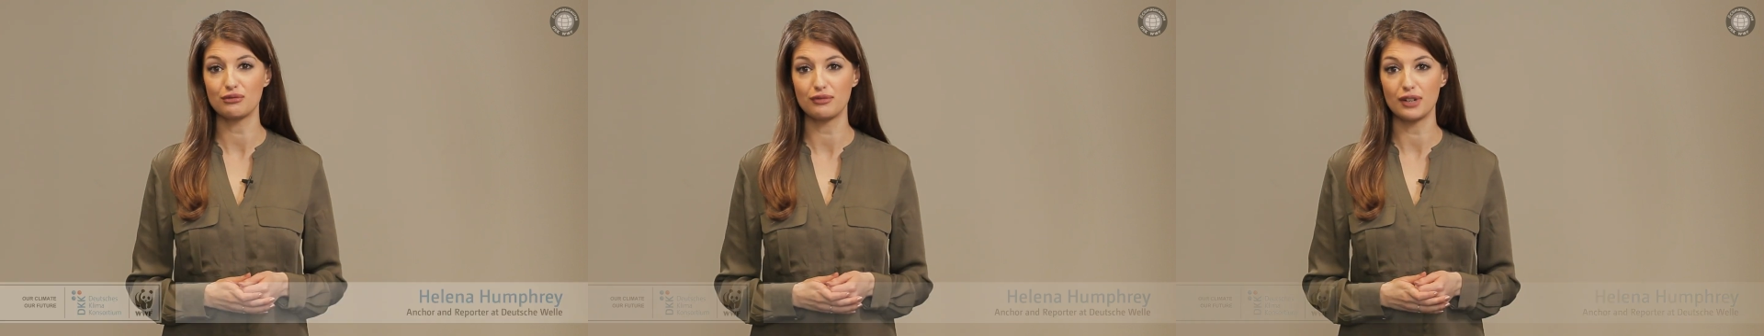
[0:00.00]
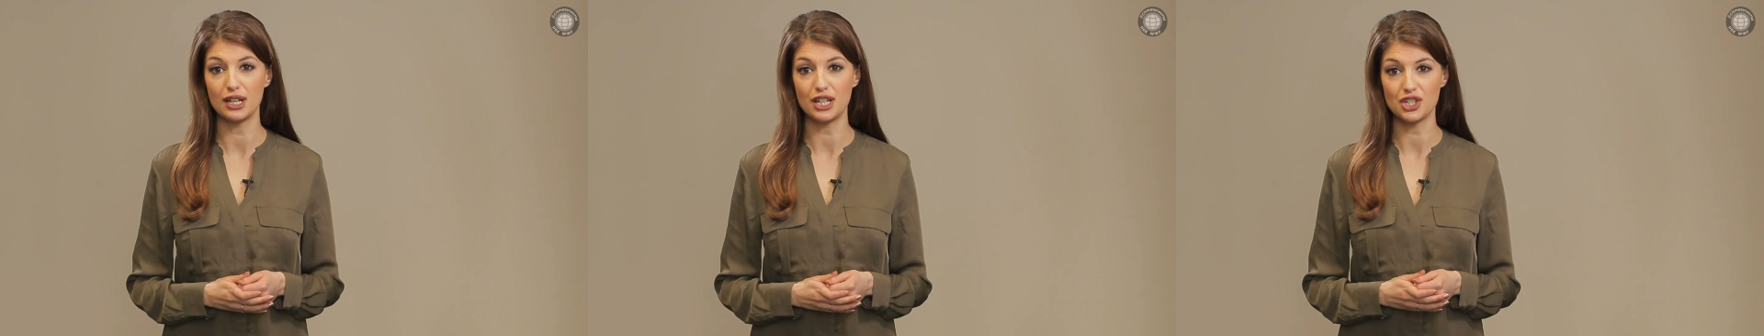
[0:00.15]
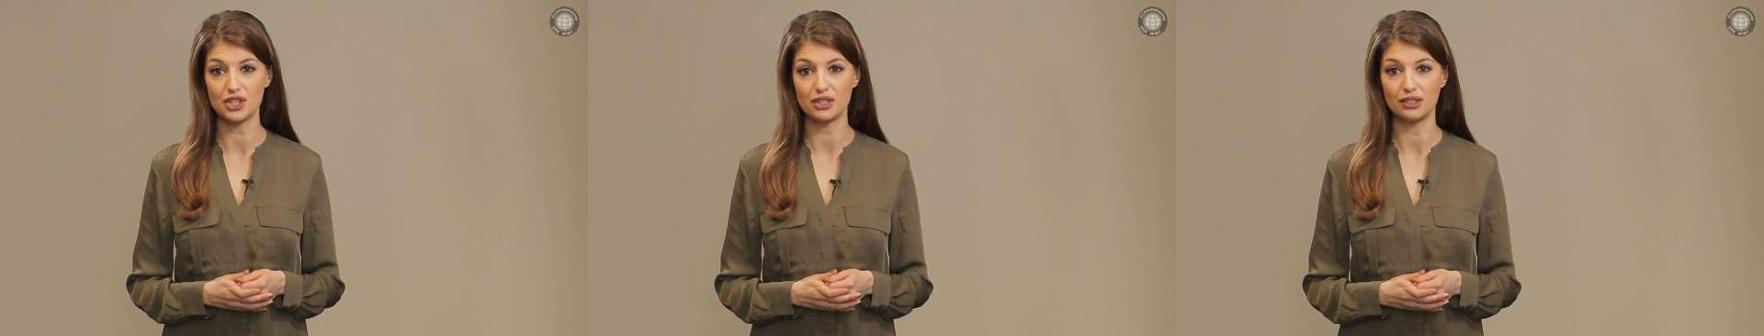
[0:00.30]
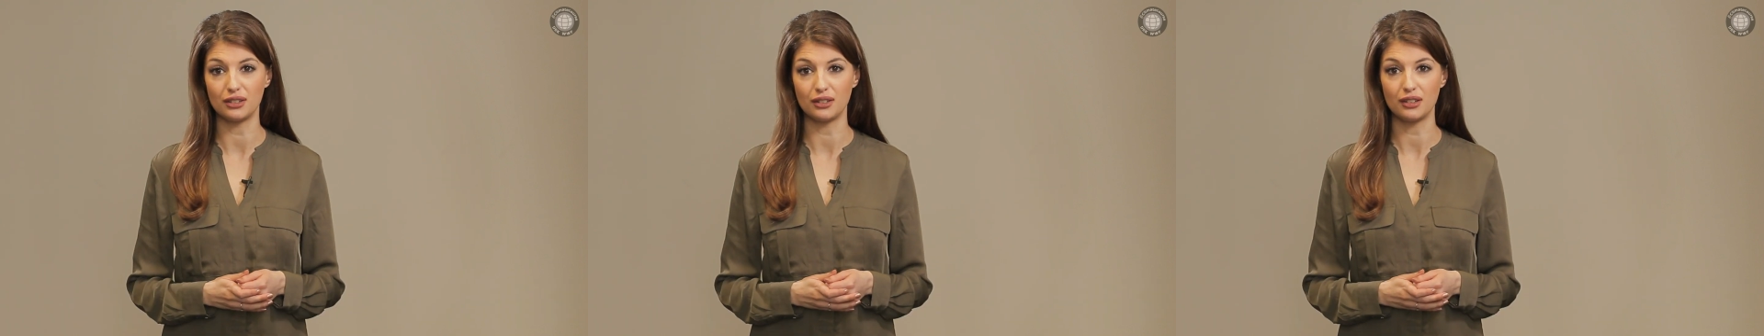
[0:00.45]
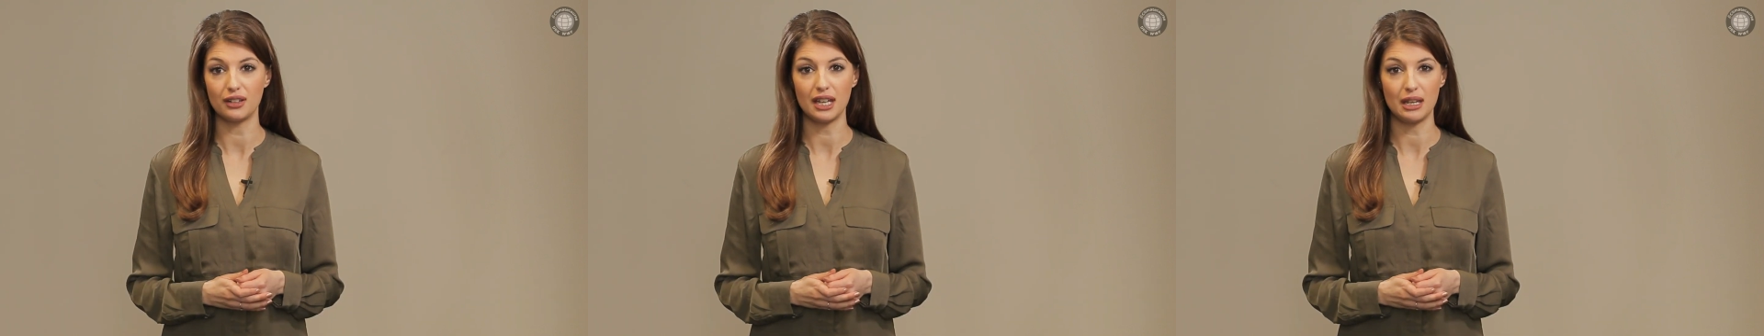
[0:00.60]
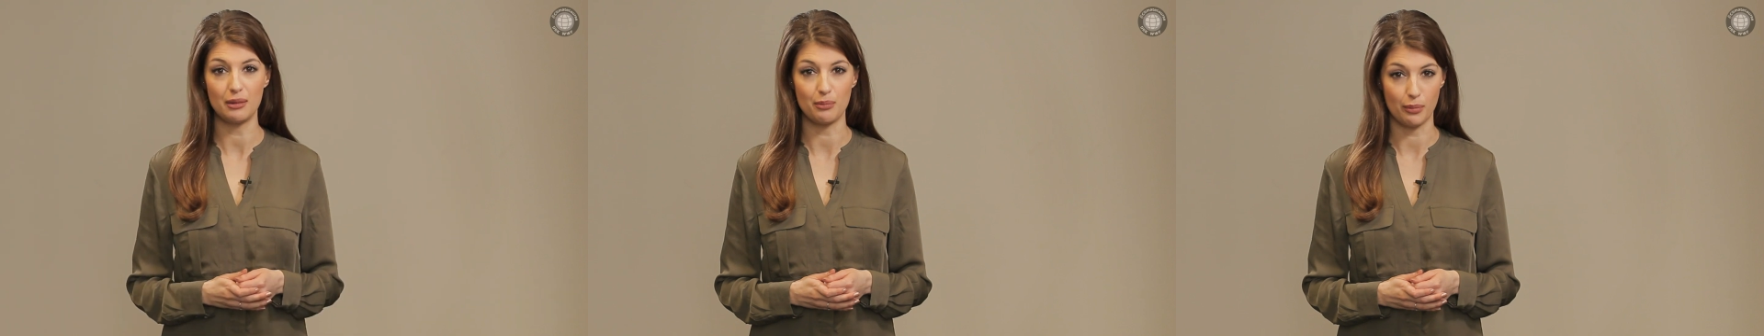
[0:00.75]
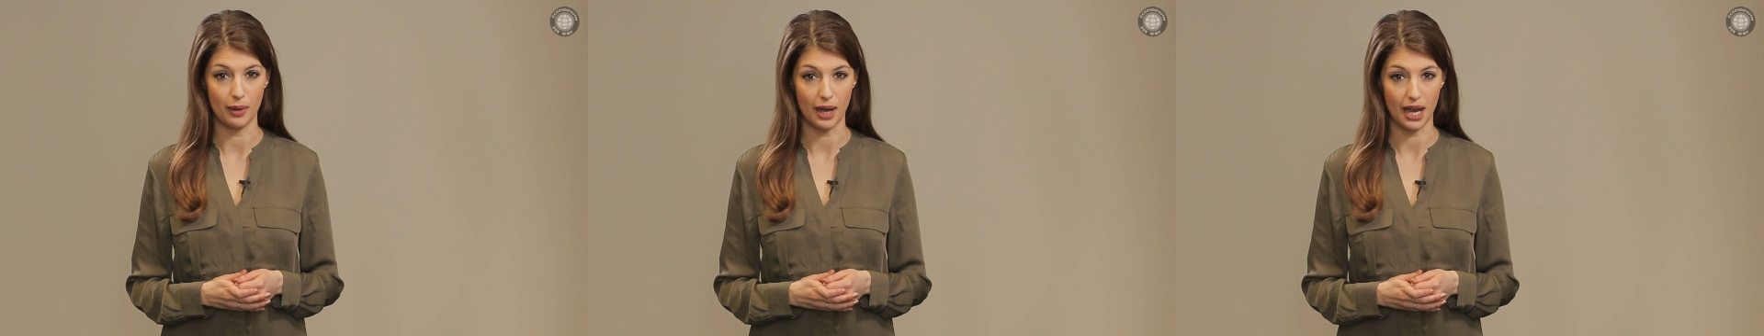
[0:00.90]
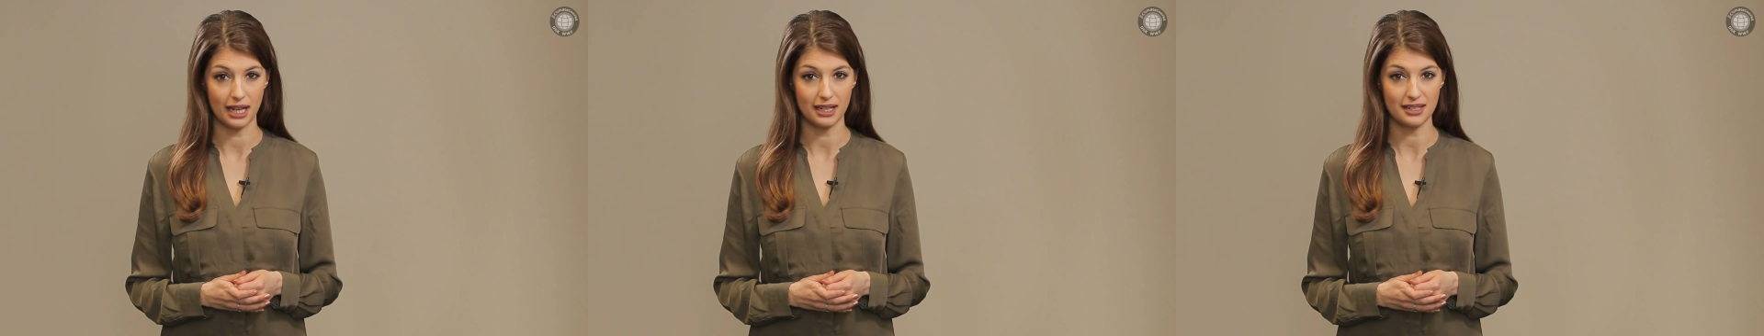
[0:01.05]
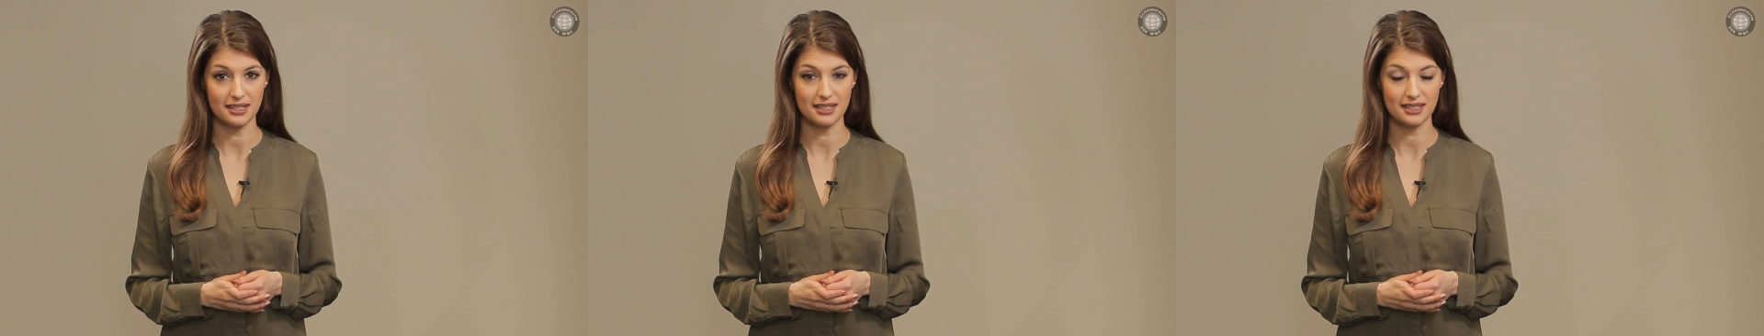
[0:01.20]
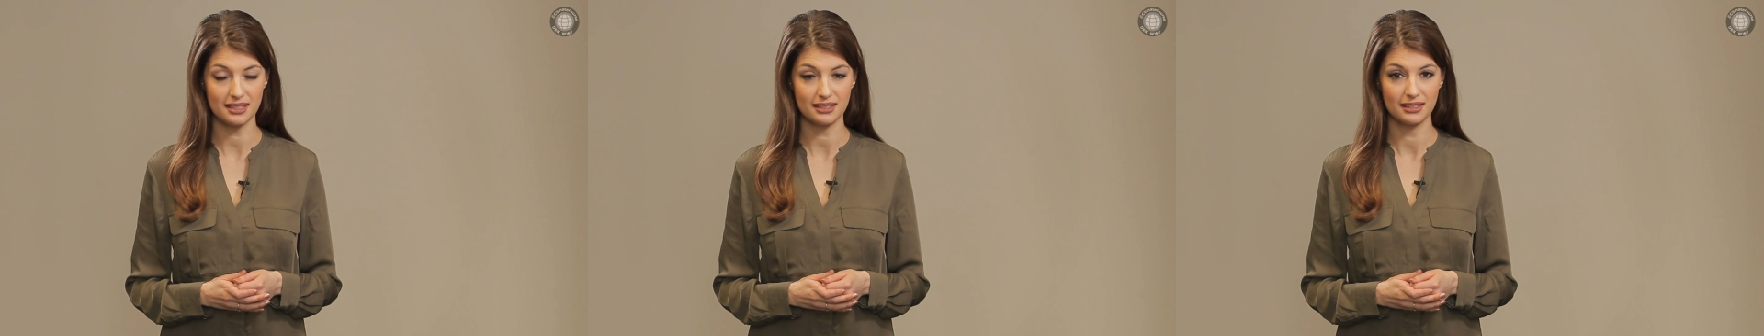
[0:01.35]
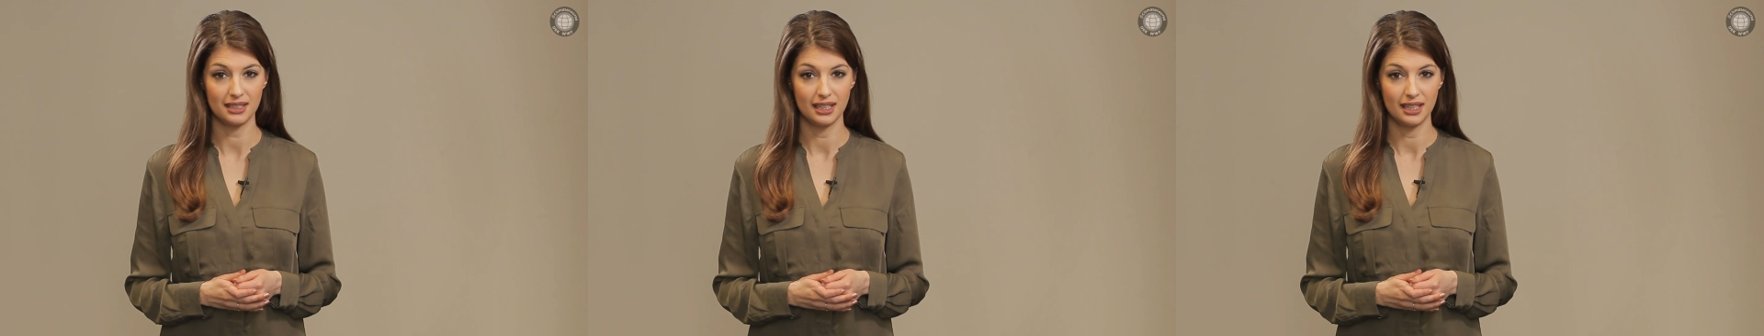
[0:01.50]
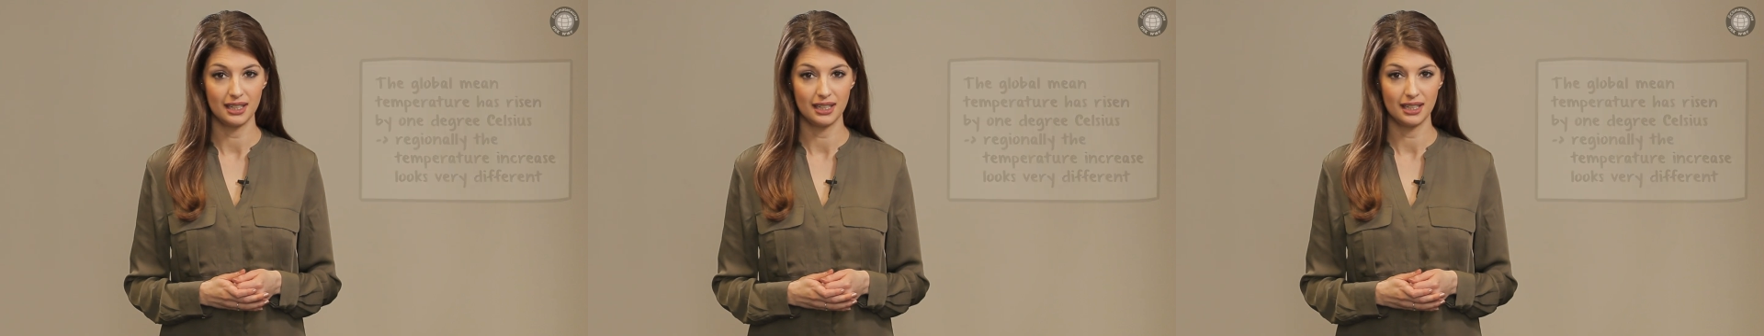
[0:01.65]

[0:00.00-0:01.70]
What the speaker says: regional impacts.